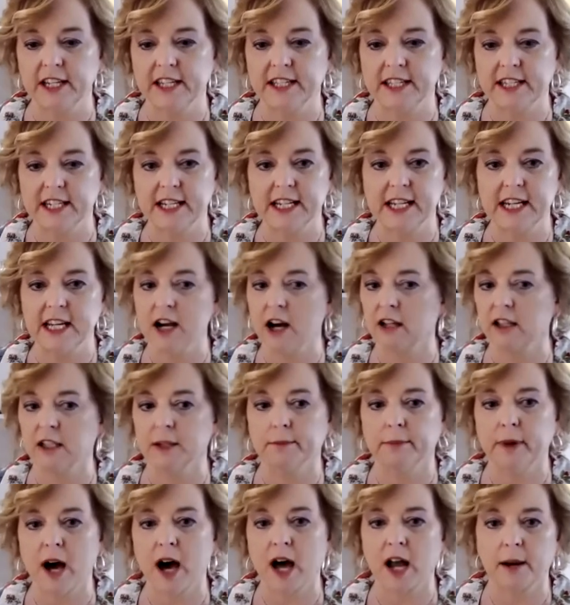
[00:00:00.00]
sticky on the
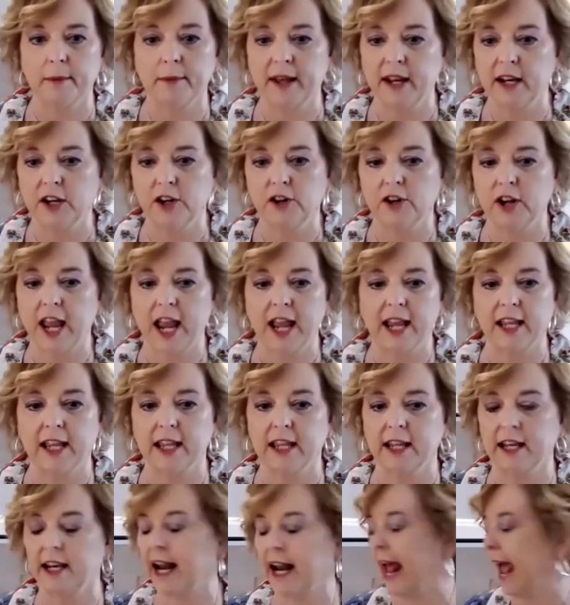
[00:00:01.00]
bottom and you can't
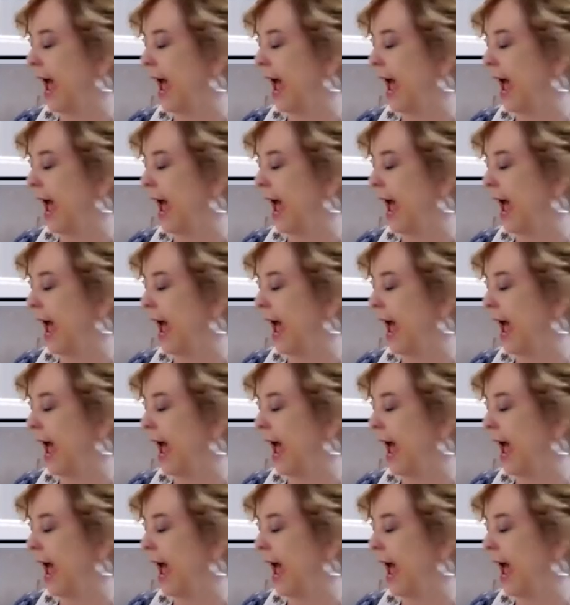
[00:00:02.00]
get it